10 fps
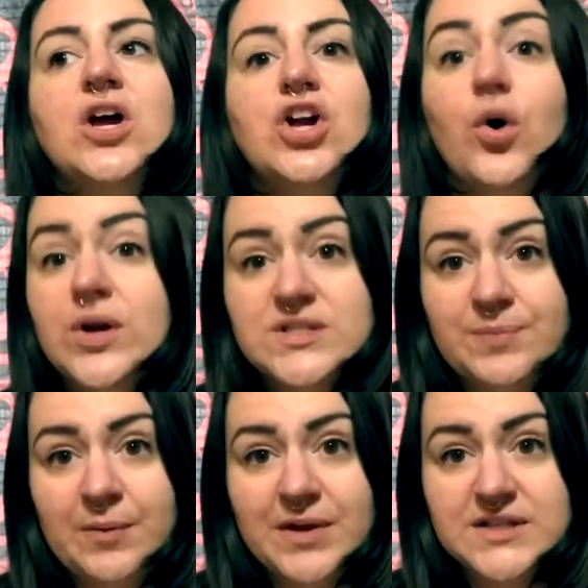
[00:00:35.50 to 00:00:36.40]
going to
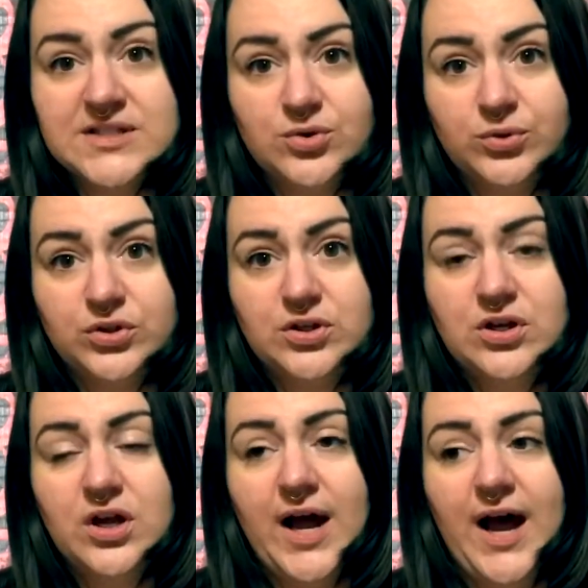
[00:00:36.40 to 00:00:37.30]
public school
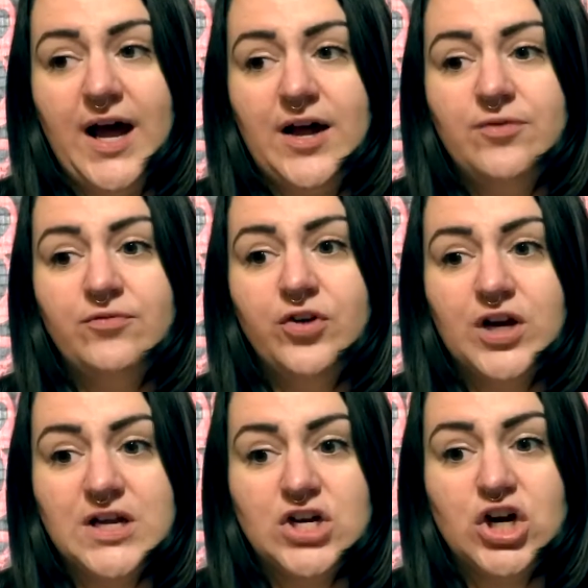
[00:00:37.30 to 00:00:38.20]
for
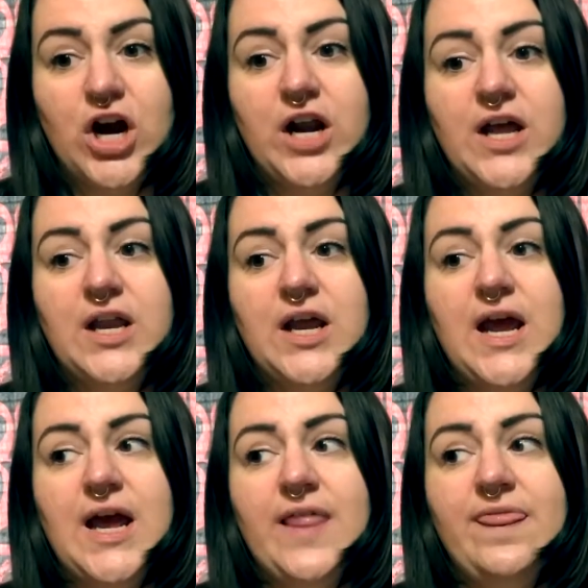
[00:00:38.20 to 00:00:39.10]
kindergarten,
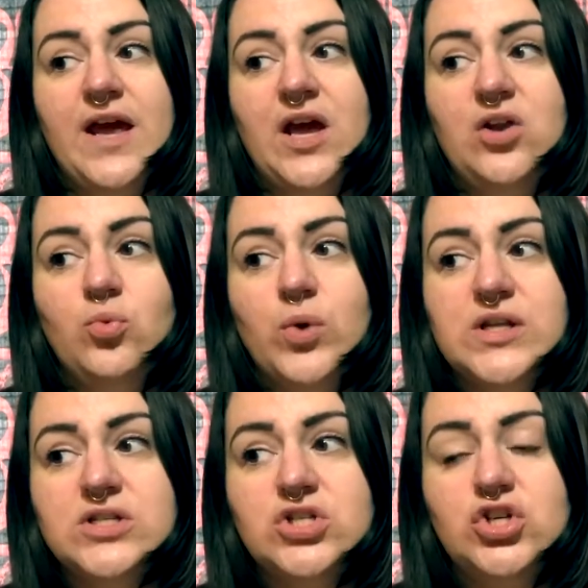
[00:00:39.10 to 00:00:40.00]
and then
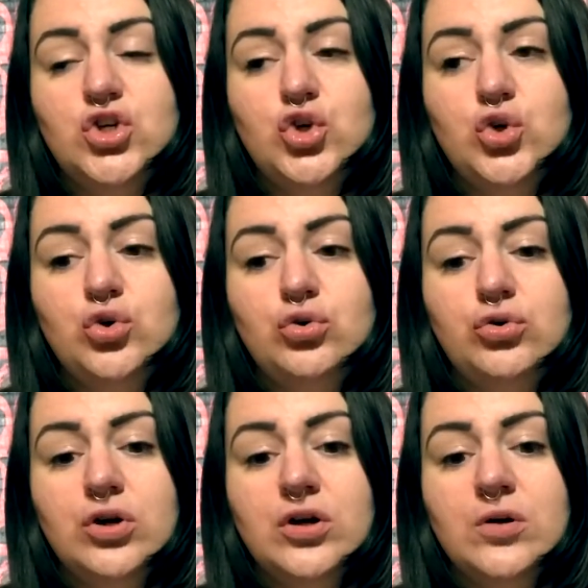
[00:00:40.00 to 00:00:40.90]
went
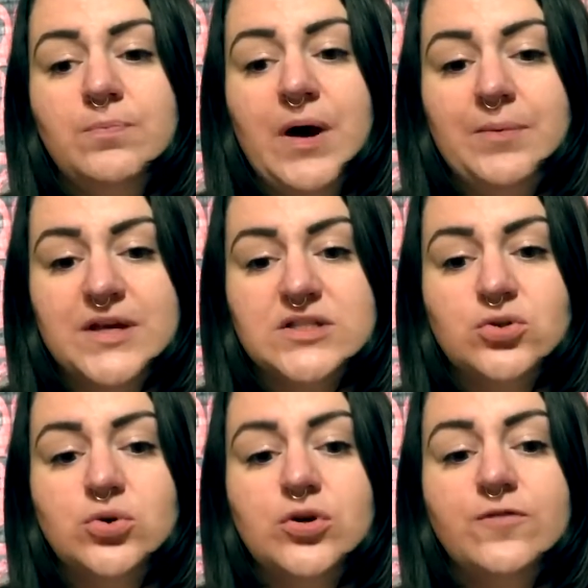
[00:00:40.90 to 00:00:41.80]
to public
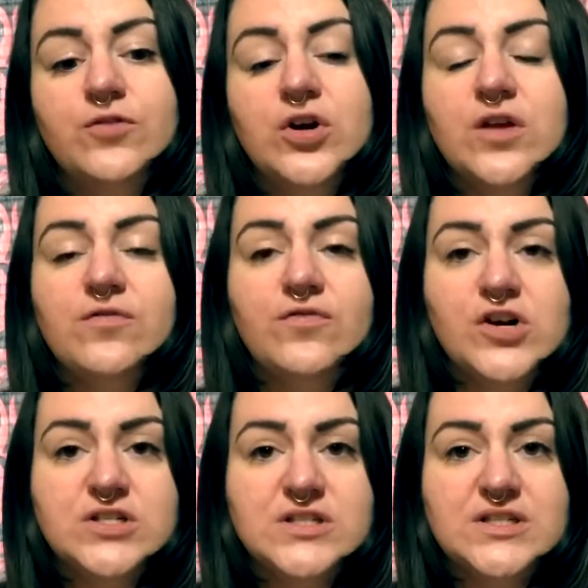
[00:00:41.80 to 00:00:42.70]
school for the
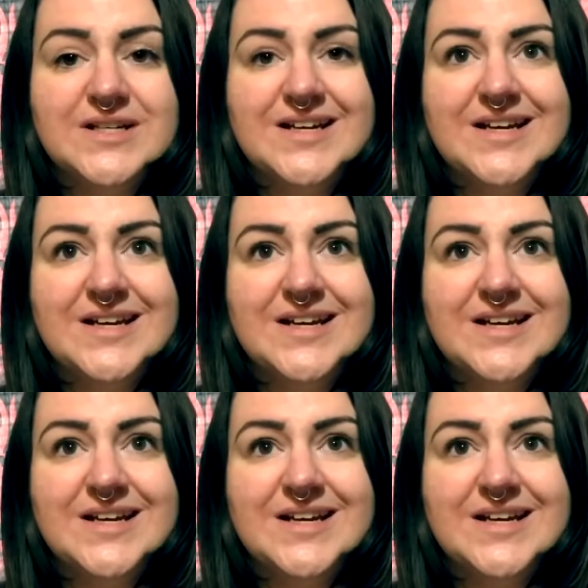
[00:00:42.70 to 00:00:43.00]
first